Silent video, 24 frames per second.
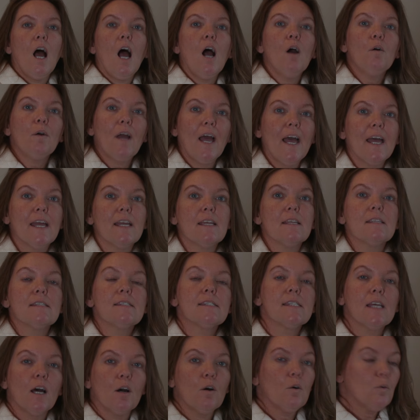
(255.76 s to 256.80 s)
Okay,
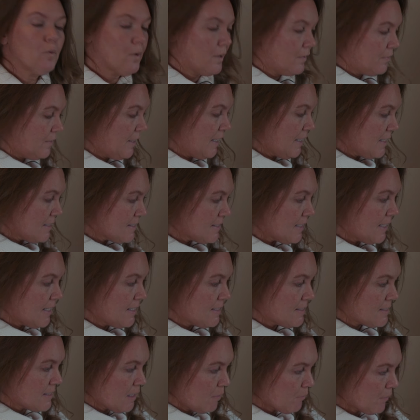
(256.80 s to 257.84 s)
so this
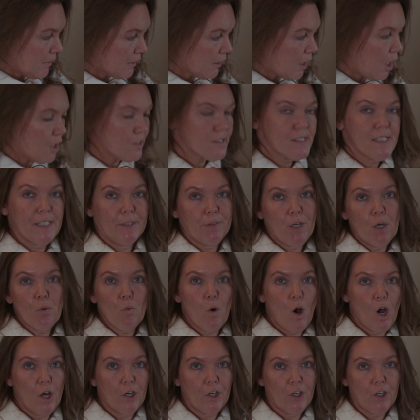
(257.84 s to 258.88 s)
is something called Zero
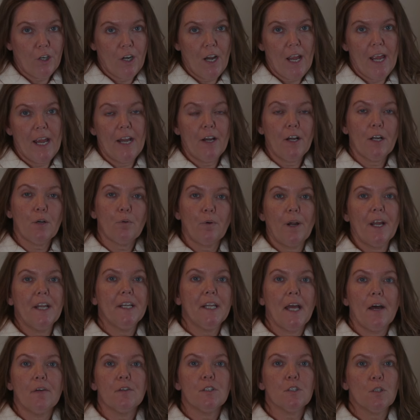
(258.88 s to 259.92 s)
Water. Eric
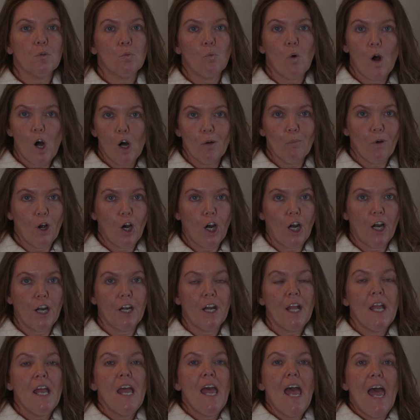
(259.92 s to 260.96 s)
ran down to Walmart
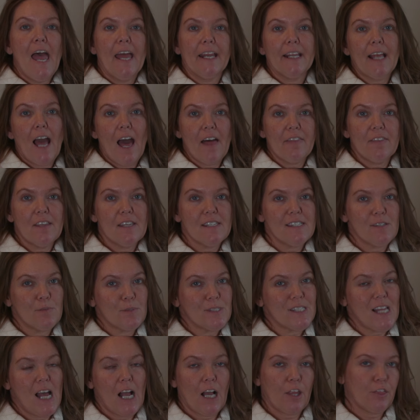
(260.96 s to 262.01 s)
and got this. It
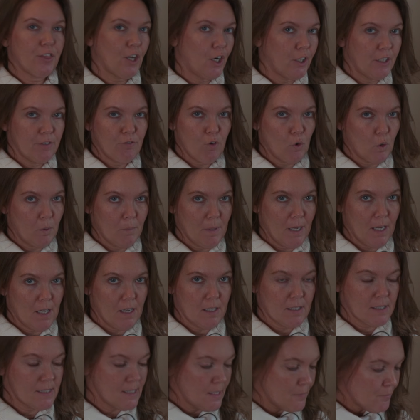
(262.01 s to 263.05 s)
was like 34
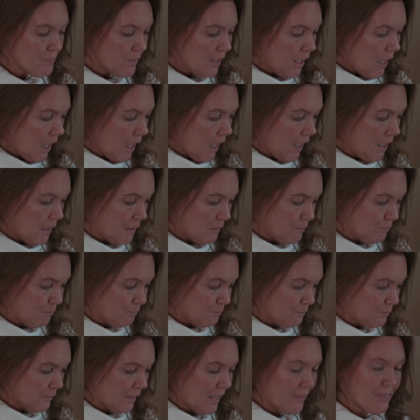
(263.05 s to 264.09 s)
bucks.
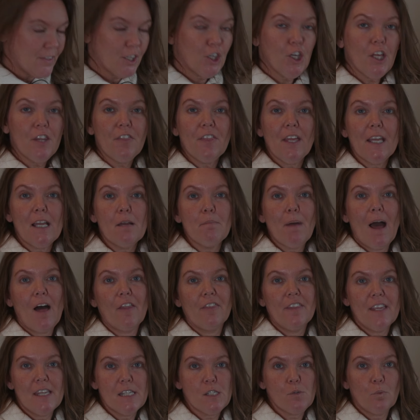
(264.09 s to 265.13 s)
The good thing
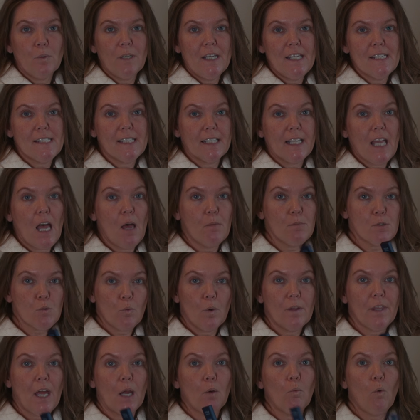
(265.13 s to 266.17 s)
about this one is it comes
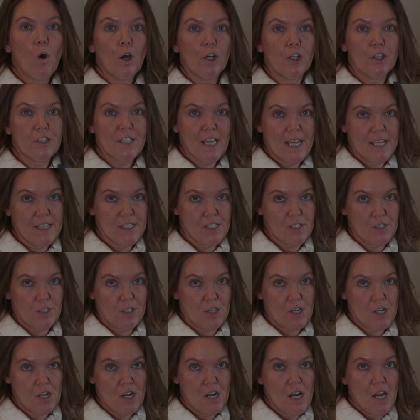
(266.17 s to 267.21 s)
with a water
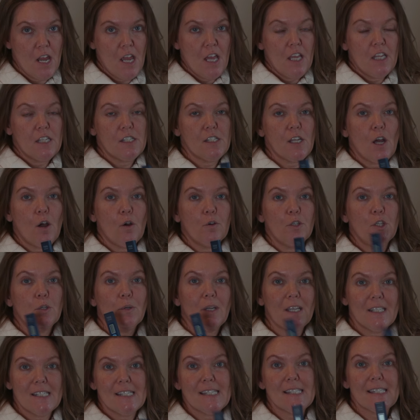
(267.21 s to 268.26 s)
tester. So you
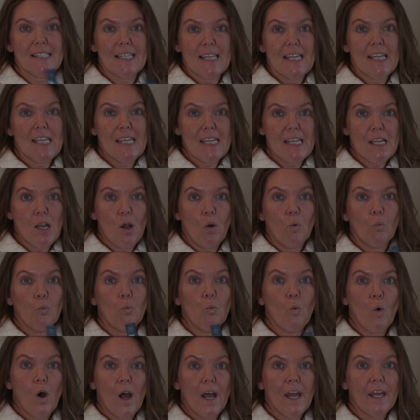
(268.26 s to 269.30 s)
can see
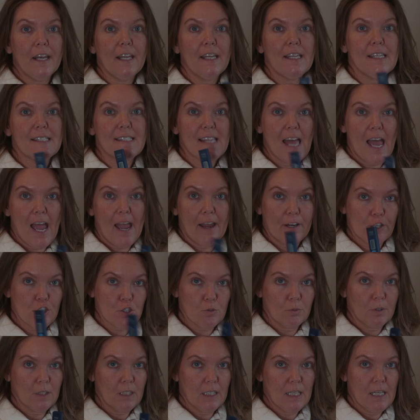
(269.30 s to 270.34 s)
what is
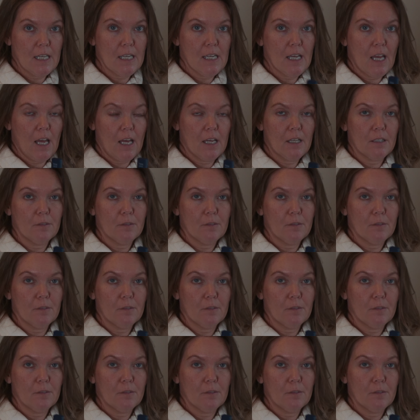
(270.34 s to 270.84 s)
actually